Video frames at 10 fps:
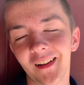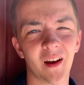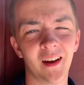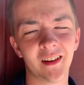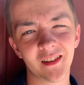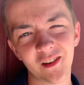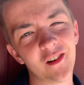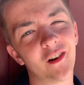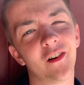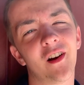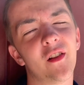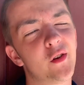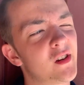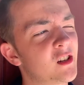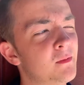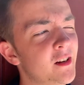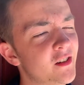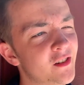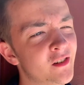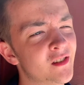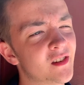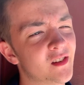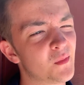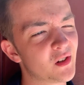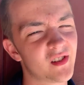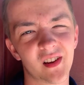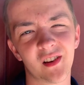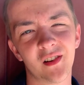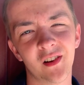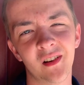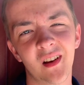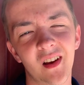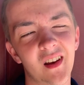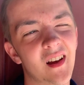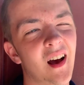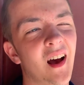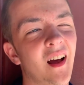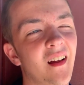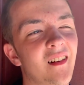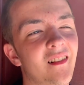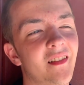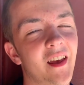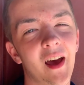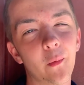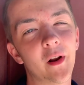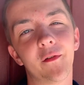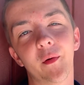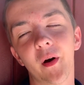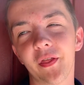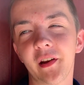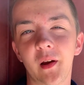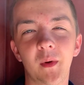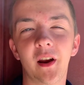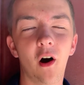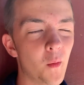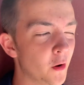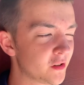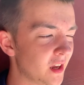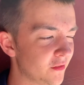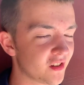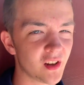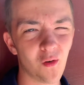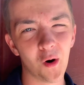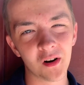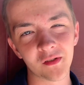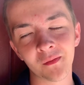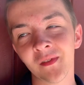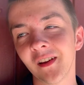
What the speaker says: I continued going on those expeditions as much as I could. They had one every month, and I made almost every single one of them.